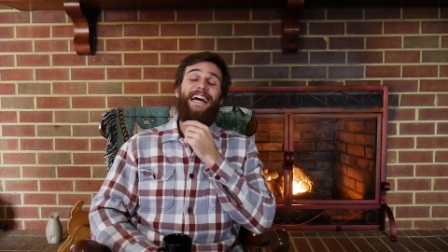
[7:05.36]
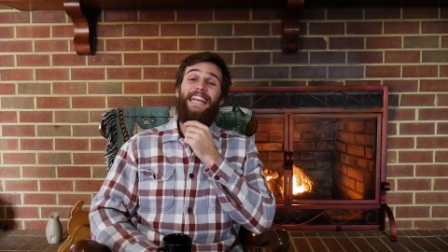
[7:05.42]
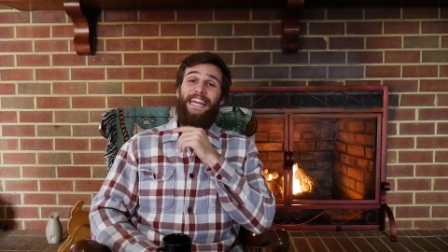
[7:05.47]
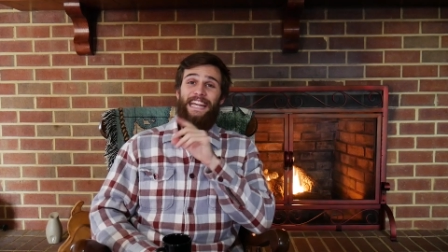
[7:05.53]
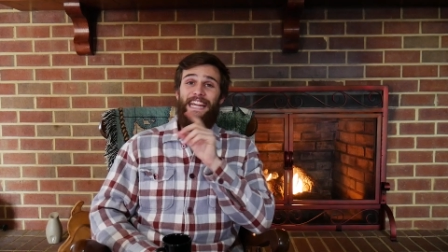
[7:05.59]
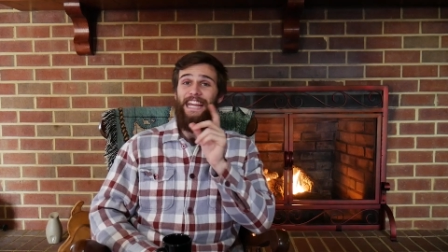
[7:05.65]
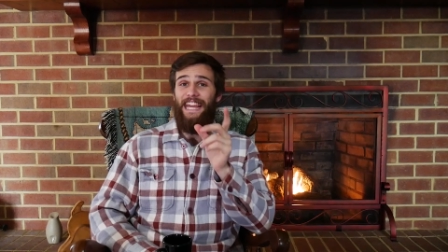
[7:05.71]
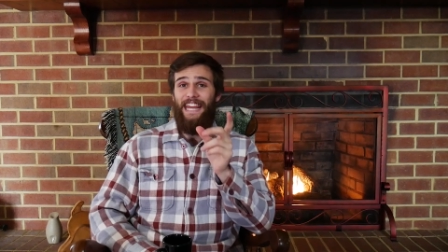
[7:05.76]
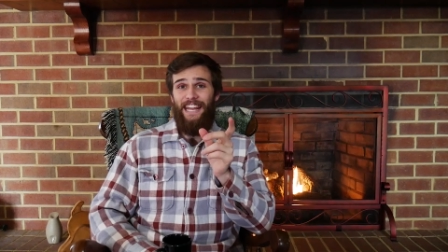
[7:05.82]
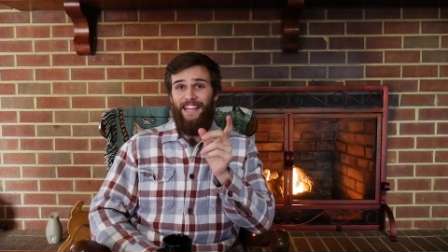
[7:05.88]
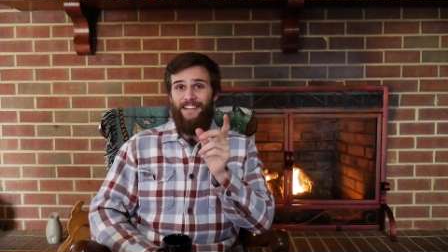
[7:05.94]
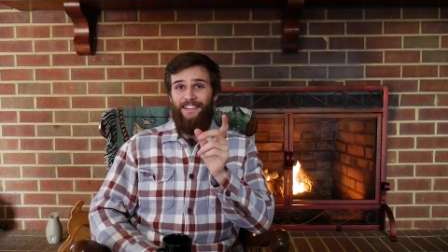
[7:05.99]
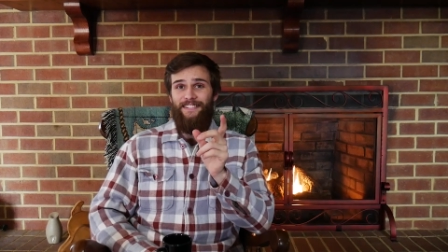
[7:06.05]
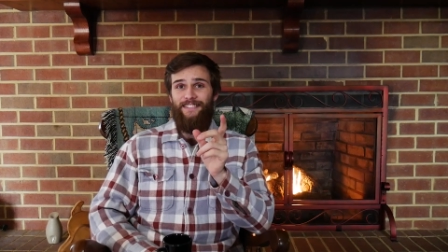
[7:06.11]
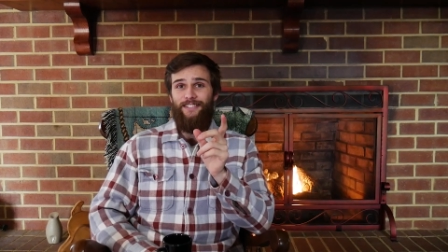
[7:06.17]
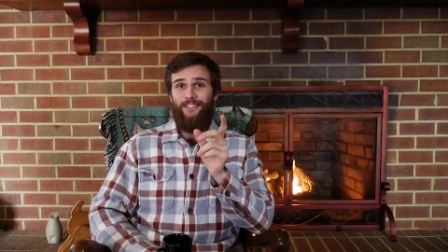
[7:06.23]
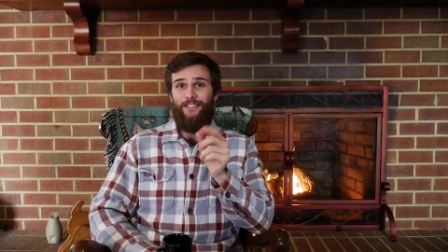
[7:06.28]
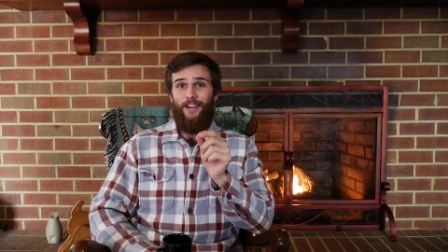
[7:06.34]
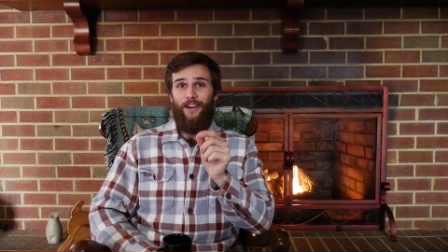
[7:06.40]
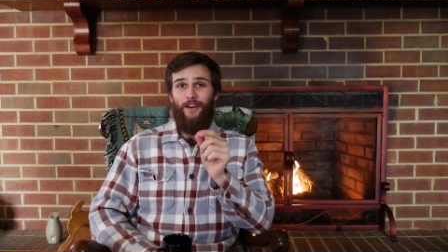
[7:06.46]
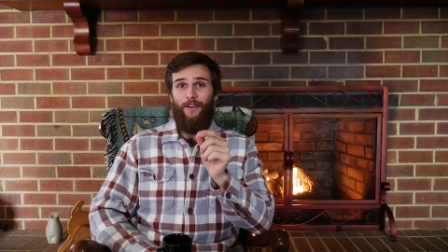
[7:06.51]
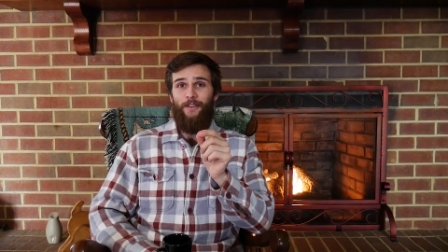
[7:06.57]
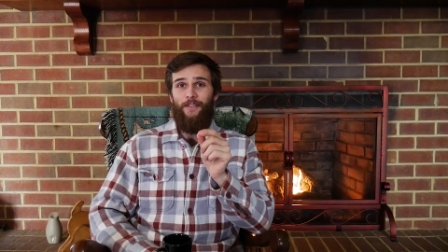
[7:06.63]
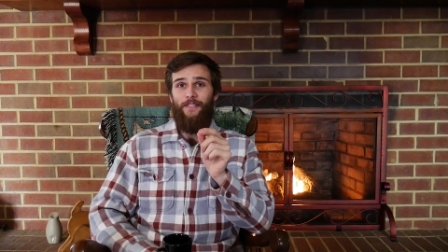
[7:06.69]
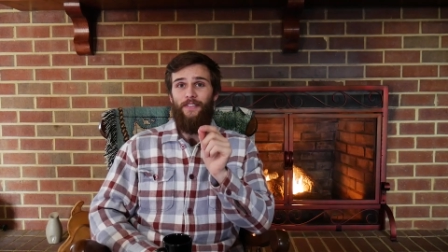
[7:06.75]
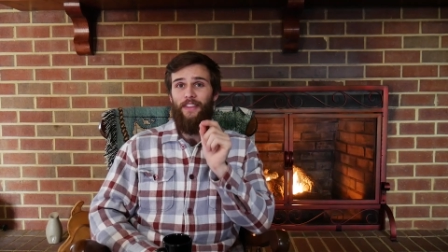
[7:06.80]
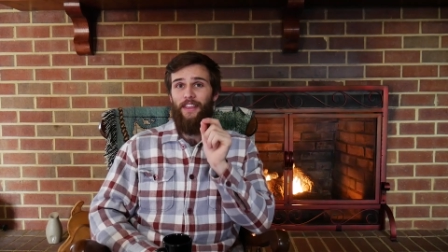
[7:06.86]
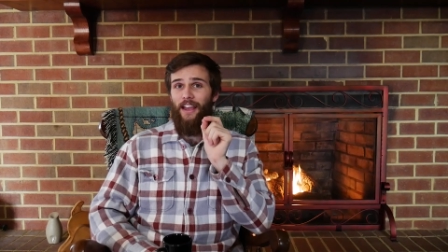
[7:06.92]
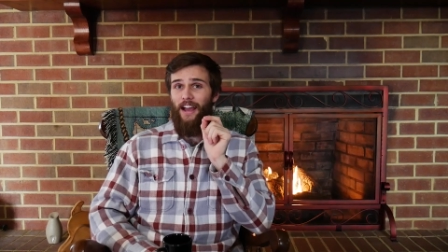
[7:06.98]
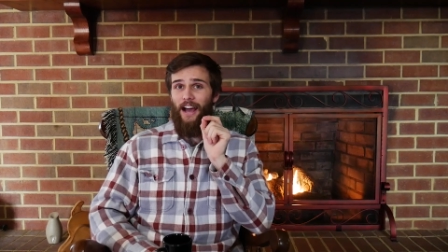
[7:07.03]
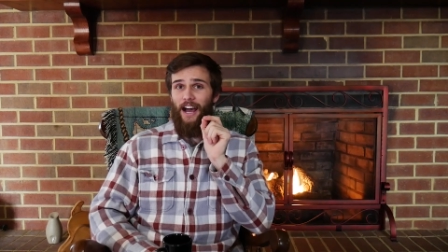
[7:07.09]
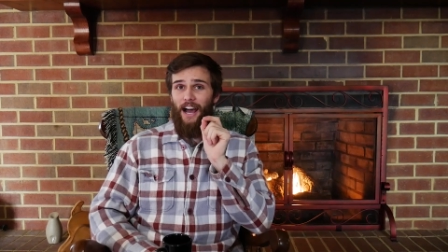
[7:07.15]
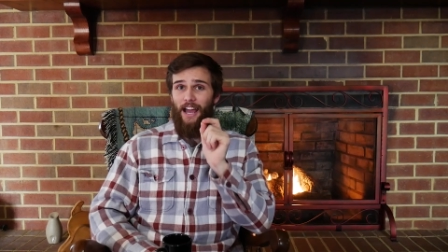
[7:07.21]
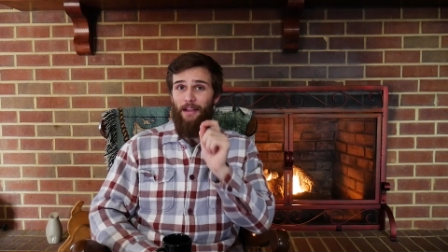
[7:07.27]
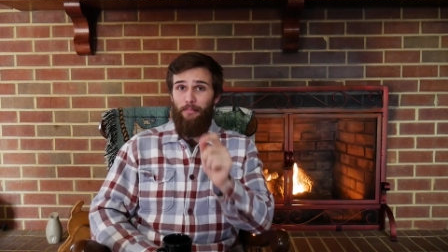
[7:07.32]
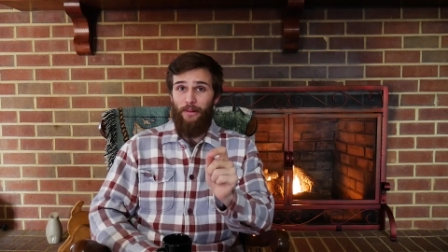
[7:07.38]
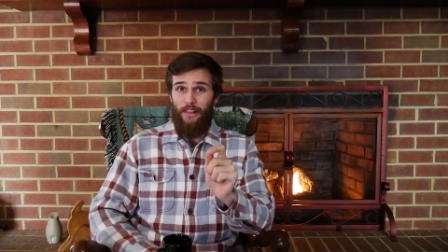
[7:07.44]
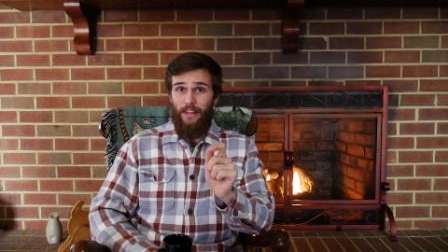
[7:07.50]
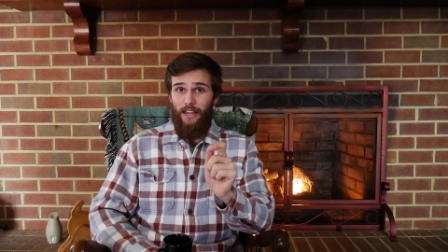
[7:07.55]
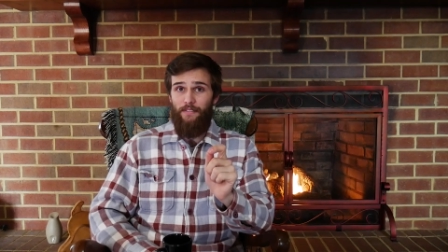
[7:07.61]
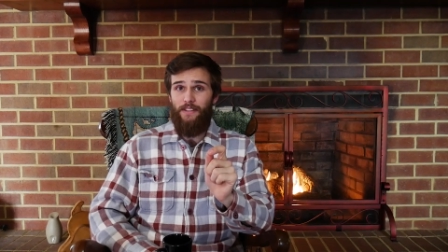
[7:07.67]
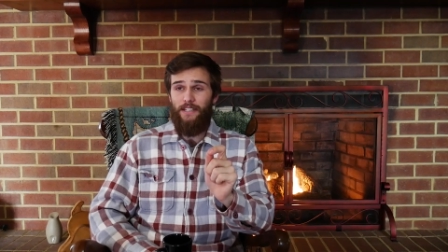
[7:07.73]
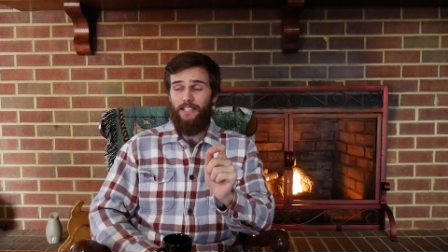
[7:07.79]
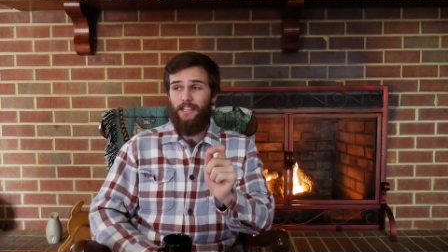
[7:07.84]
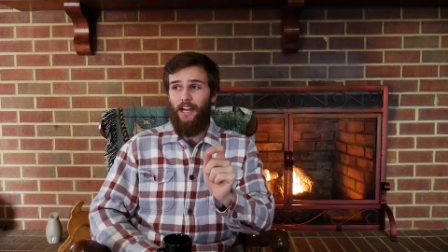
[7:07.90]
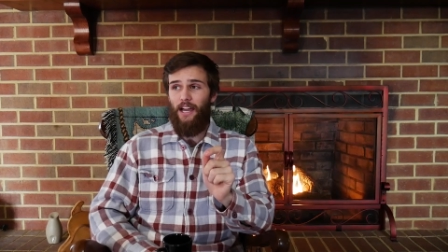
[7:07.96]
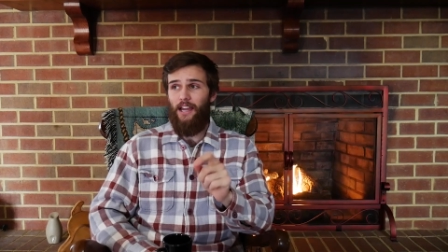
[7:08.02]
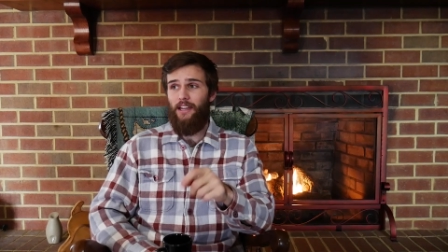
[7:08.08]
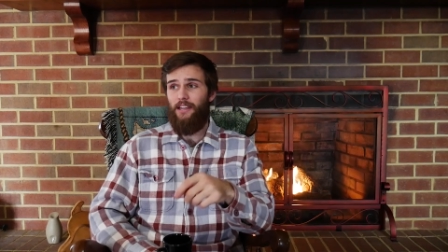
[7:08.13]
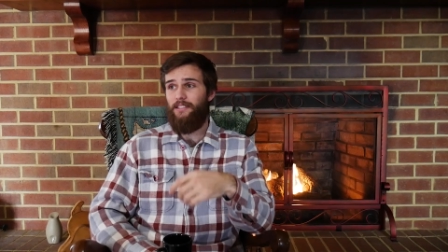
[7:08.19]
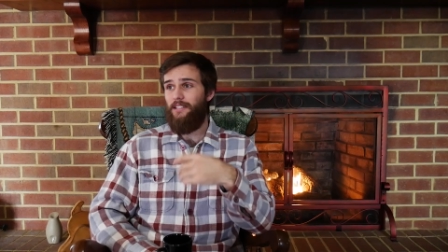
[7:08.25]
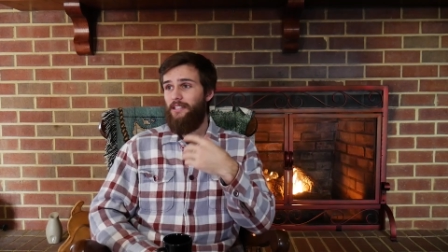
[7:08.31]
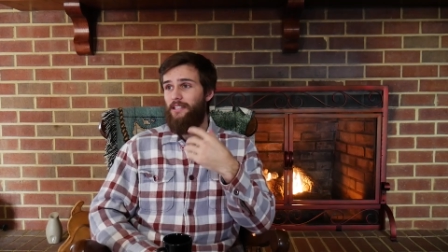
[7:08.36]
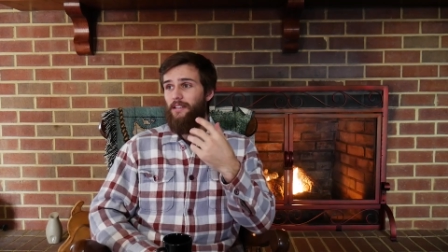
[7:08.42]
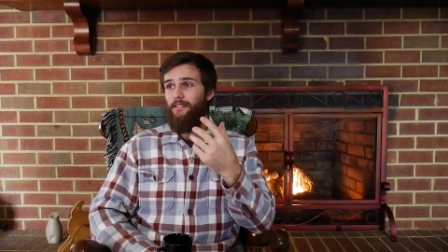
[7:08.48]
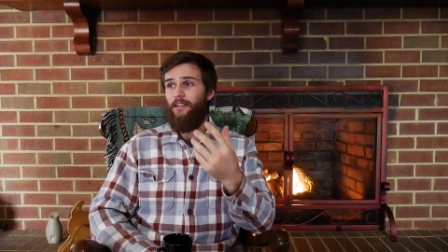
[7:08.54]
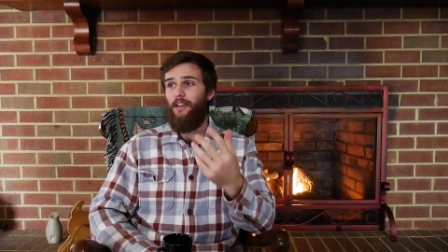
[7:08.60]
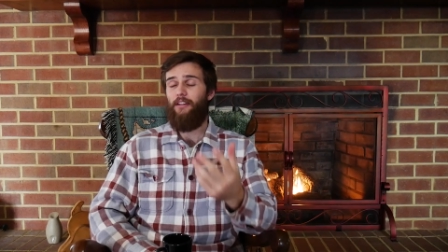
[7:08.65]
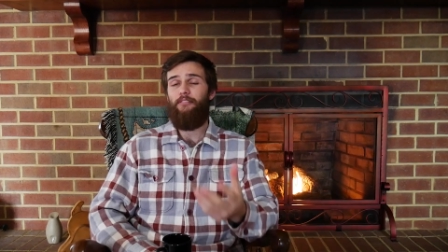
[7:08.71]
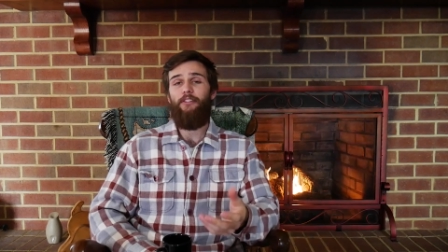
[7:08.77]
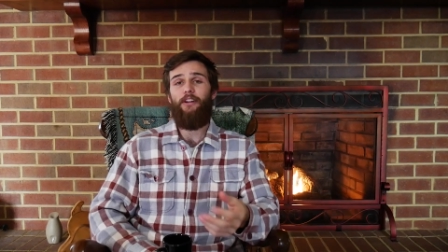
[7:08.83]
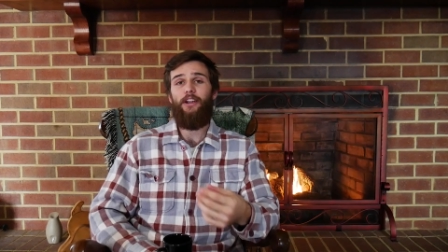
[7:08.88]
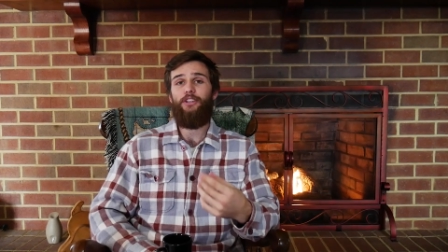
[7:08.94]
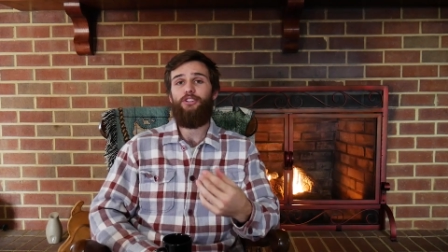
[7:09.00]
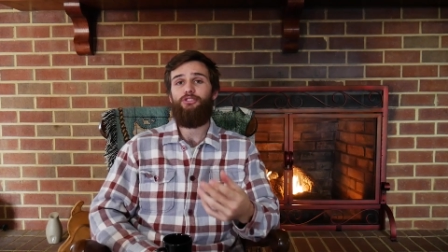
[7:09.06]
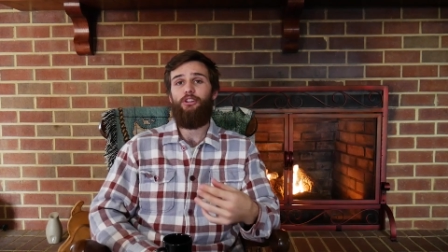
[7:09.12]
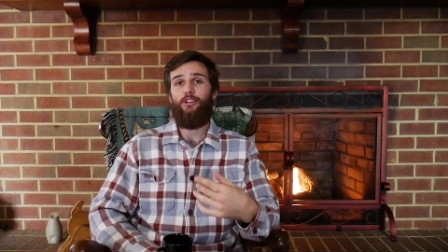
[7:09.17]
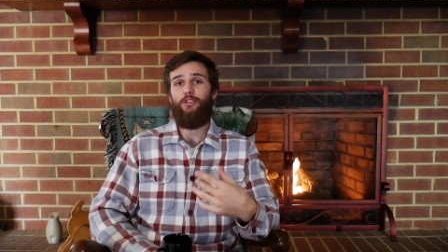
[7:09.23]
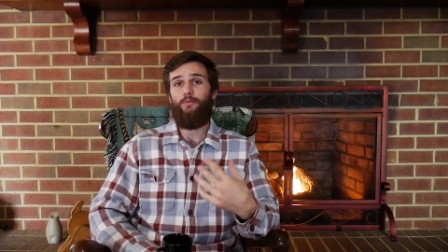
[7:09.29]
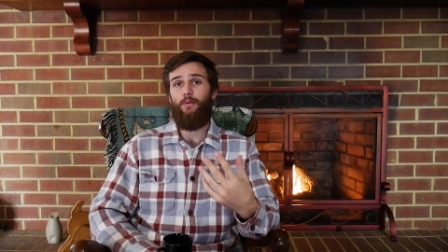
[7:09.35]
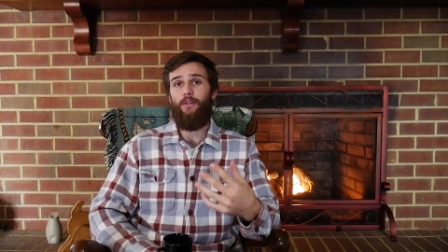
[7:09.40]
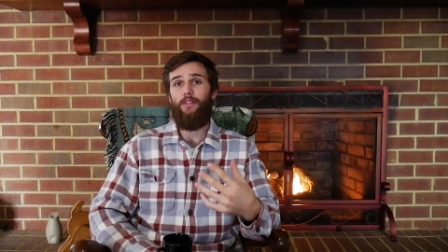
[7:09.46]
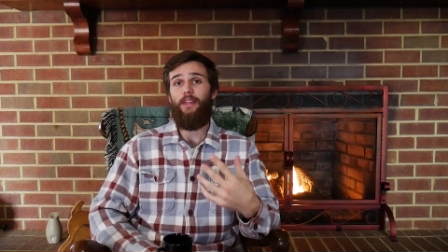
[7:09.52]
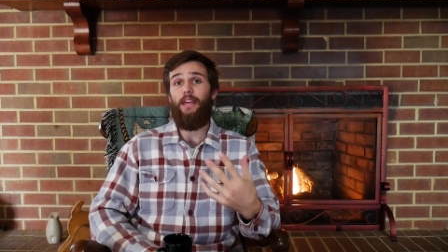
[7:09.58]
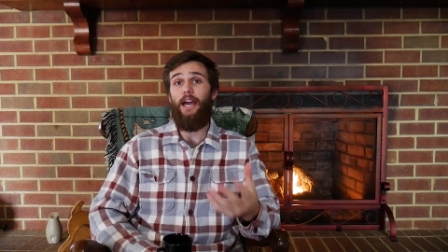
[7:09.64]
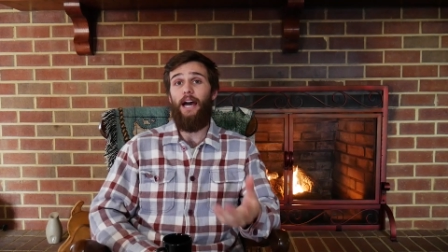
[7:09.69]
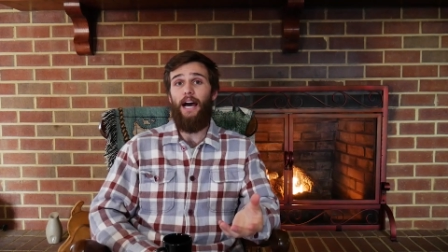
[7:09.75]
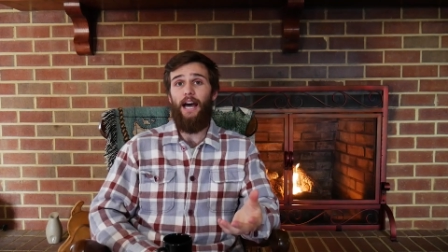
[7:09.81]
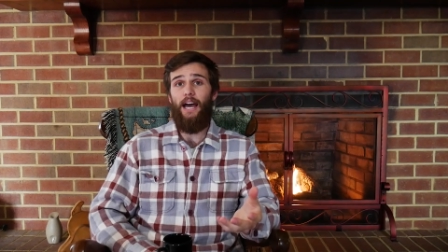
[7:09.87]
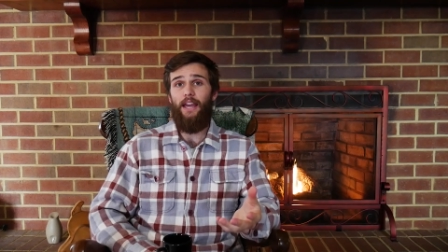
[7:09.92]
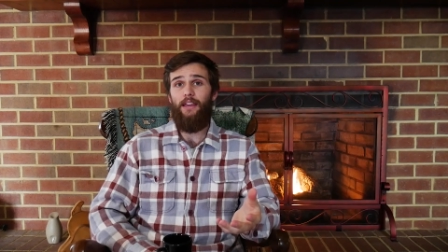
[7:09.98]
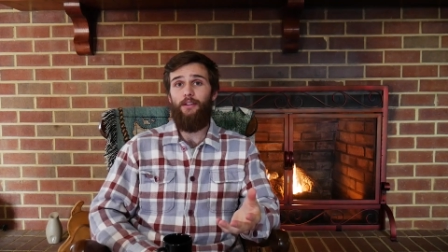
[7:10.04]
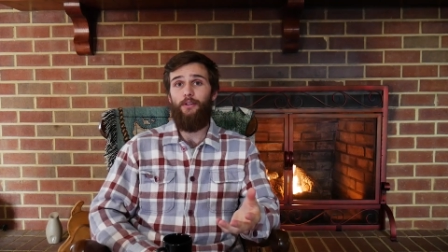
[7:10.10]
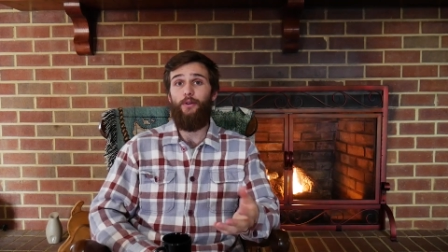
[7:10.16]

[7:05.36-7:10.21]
I didn't get it. So I believe this guy because he seems like a very trustworthy guy